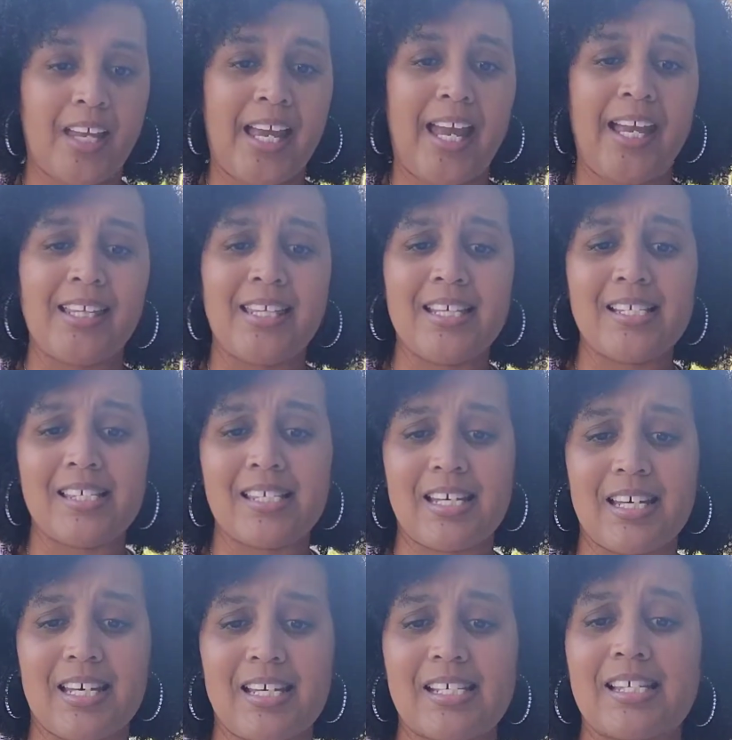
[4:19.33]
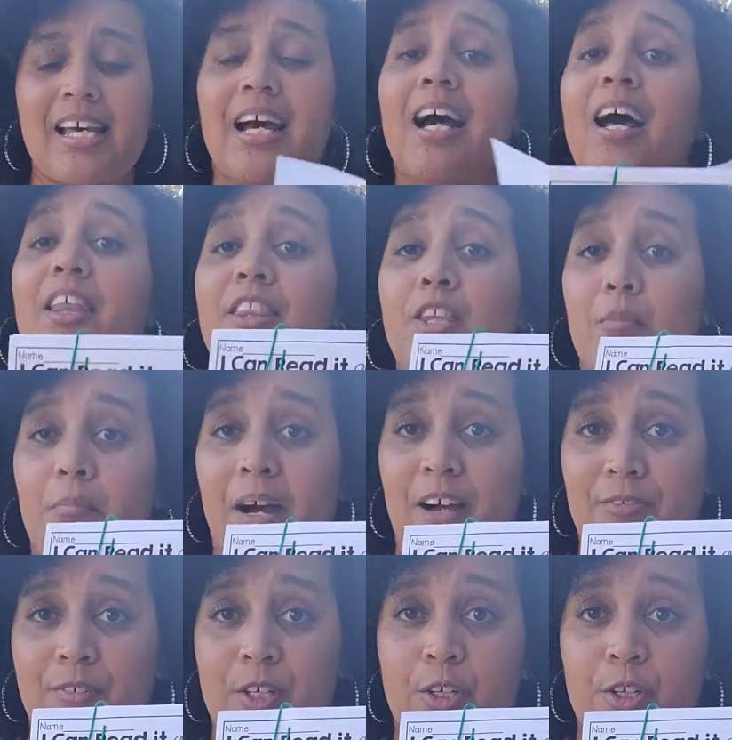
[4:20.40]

and this is the Mammoth